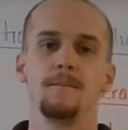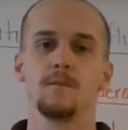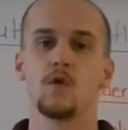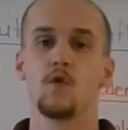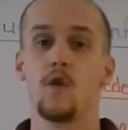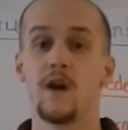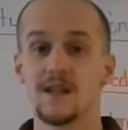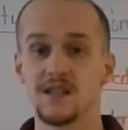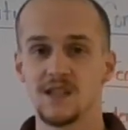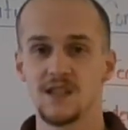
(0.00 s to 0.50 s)

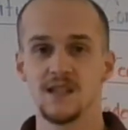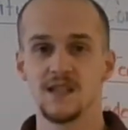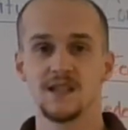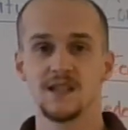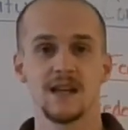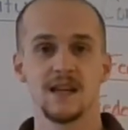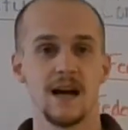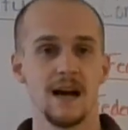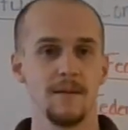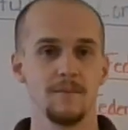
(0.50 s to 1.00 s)

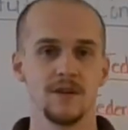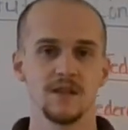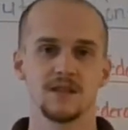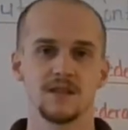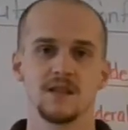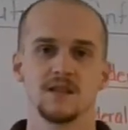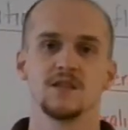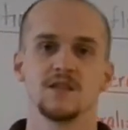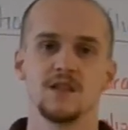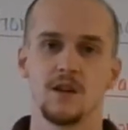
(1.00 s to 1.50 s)
questions, comments,
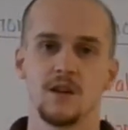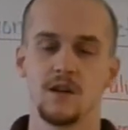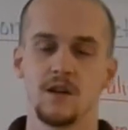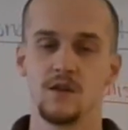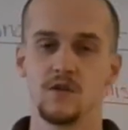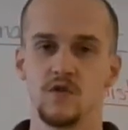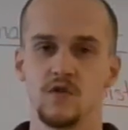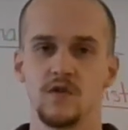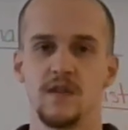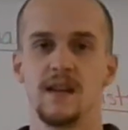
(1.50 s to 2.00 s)

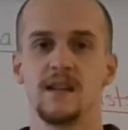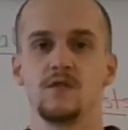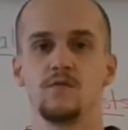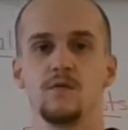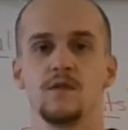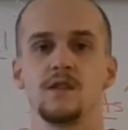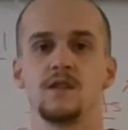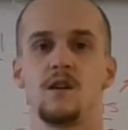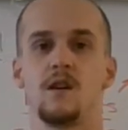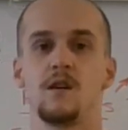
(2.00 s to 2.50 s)
concerns, things you
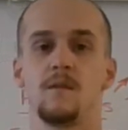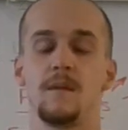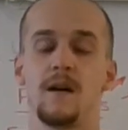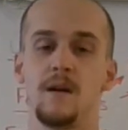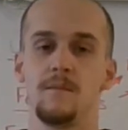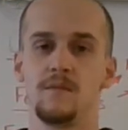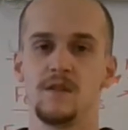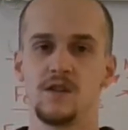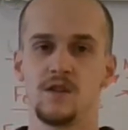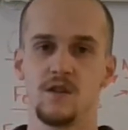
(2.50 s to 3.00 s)
want to talk
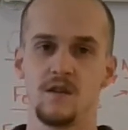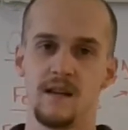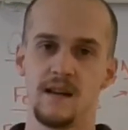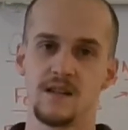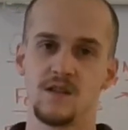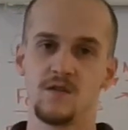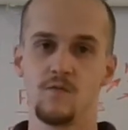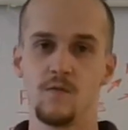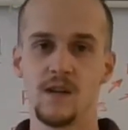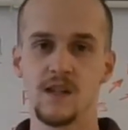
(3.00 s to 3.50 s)
about, be sure
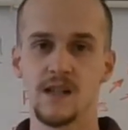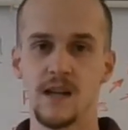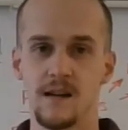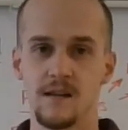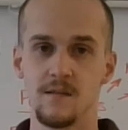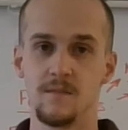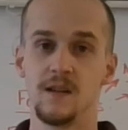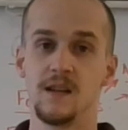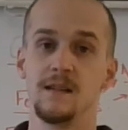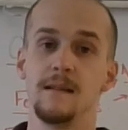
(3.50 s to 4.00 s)
that you reach out
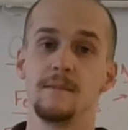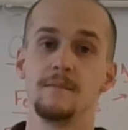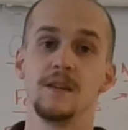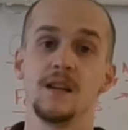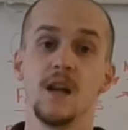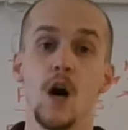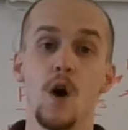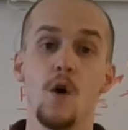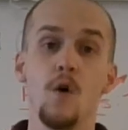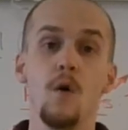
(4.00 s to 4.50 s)
to me and let me
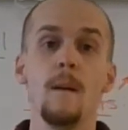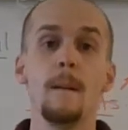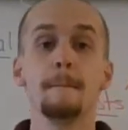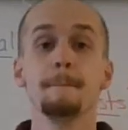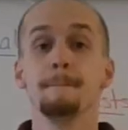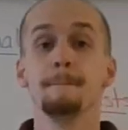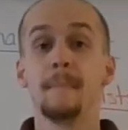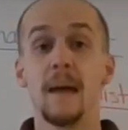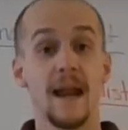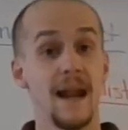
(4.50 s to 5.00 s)
know.
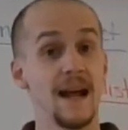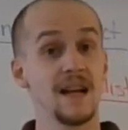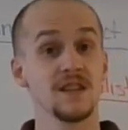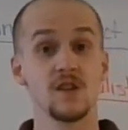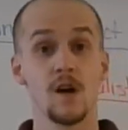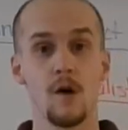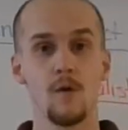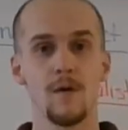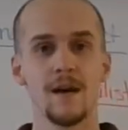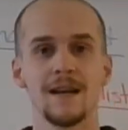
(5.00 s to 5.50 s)
And as
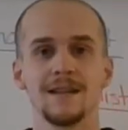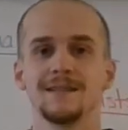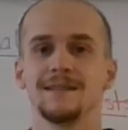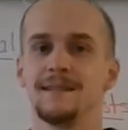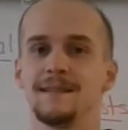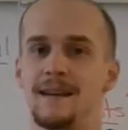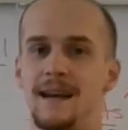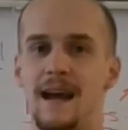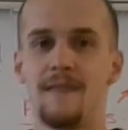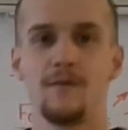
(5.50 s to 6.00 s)
always,
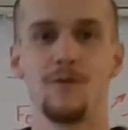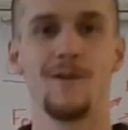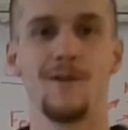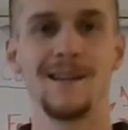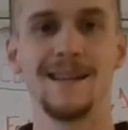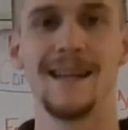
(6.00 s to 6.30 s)
have a great